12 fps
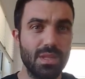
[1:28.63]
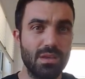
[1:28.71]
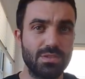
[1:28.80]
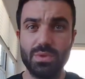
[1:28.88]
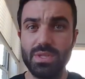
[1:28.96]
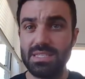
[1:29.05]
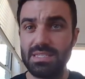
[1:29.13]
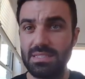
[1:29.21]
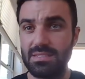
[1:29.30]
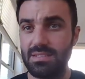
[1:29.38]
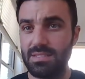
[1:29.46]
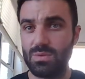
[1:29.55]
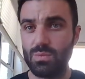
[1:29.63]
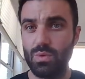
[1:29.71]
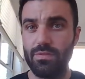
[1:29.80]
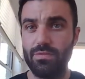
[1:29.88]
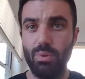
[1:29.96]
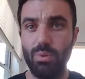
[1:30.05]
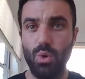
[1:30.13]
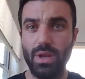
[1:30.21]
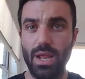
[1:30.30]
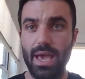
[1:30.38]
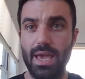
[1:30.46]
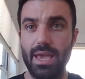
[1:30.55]
So in this instance, we've
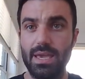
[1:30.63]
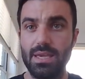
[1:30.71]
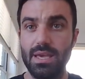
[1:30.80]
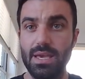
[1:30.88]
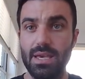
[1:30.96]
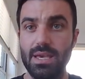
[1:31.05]
bought a